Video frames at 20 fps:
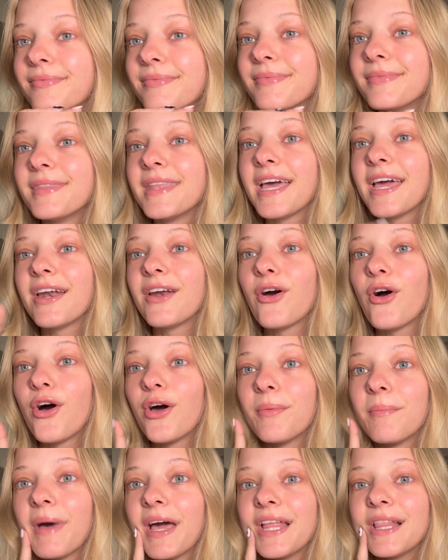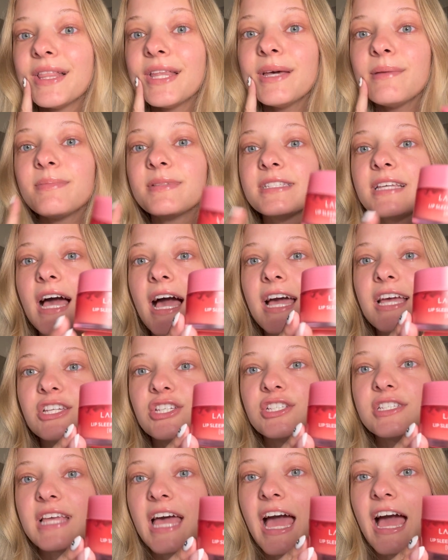And then on my lips, I
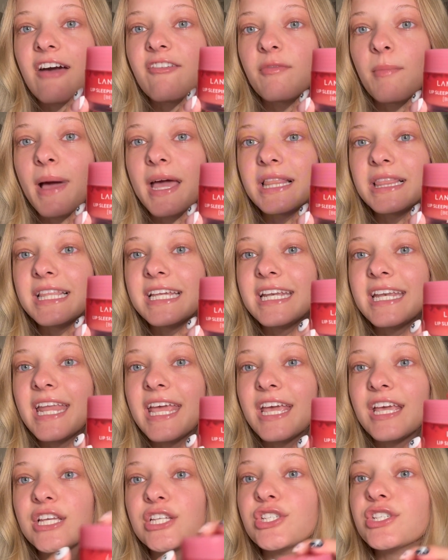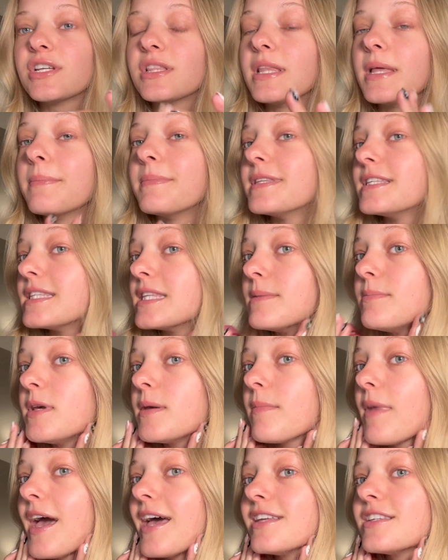just have my Laneige lip sleeping
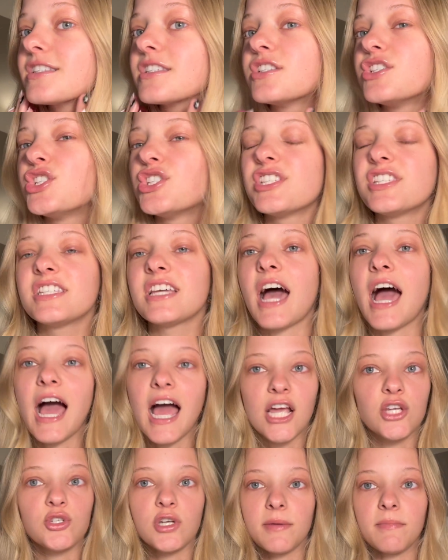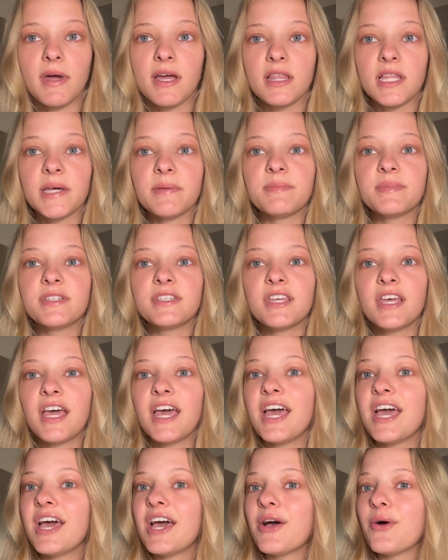mask just to hydrate my lips
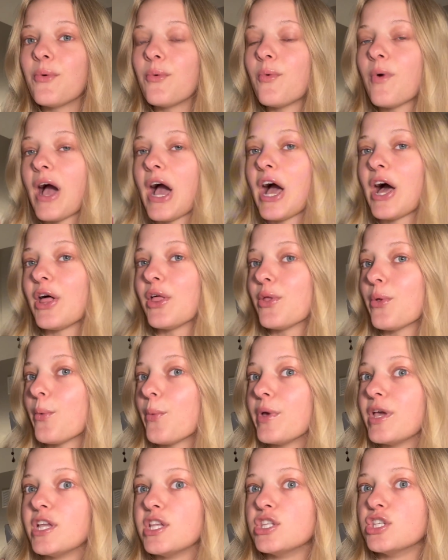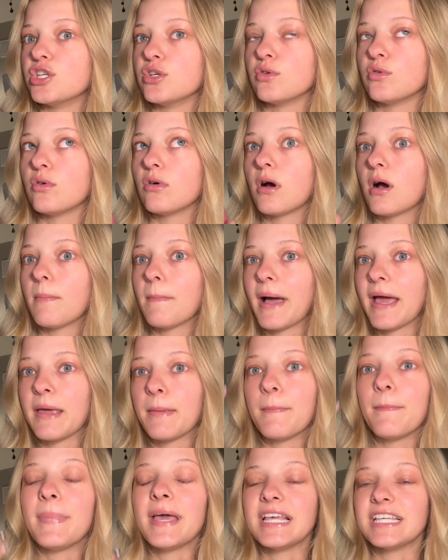while we do my
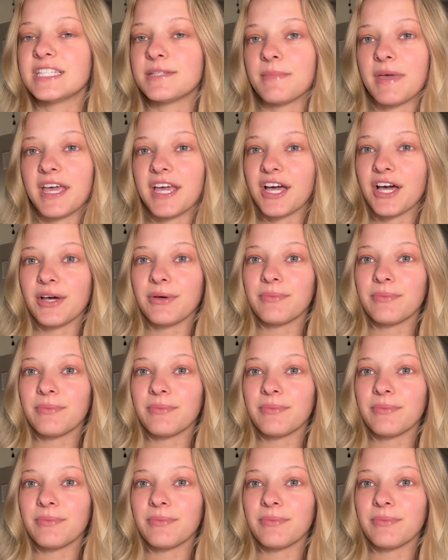base makeup.